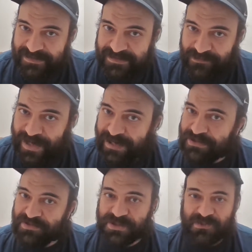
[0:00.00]
Why are we
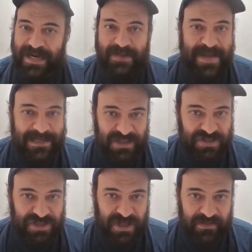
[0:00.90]
doing this? Why did I make this
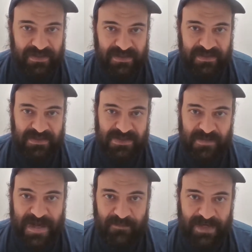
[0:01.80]
show? To
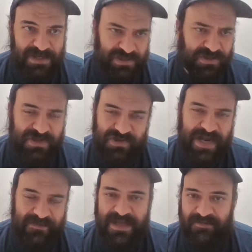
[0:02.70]
make money? Sure, to
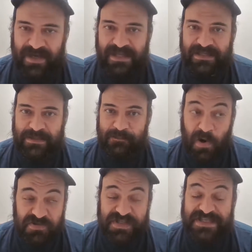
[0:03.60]
try to make money.
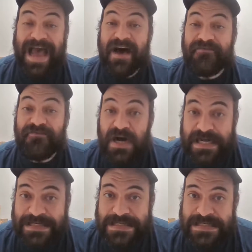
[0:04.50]
Mostly to have
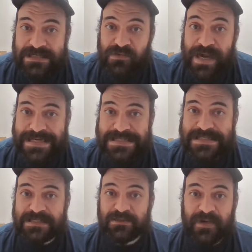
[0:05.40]
fun,
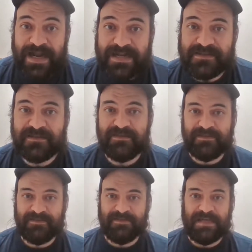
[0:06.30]
right? Right?
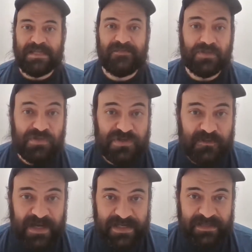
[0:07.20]
And if you lose
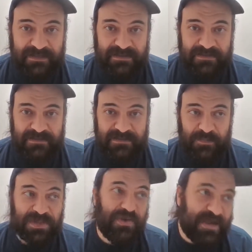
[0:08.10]
money,
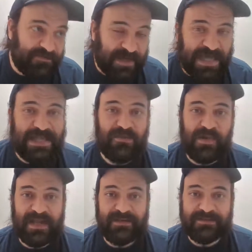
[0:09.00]
but you had fun
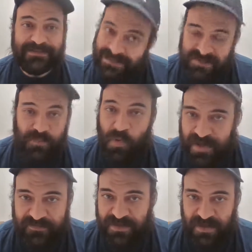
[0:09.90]
anyway, that's the
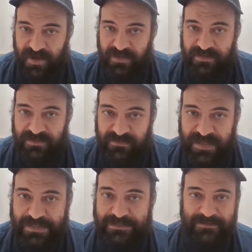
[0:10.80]
point of it all,
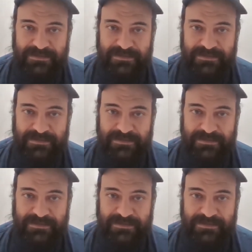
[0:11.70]
right?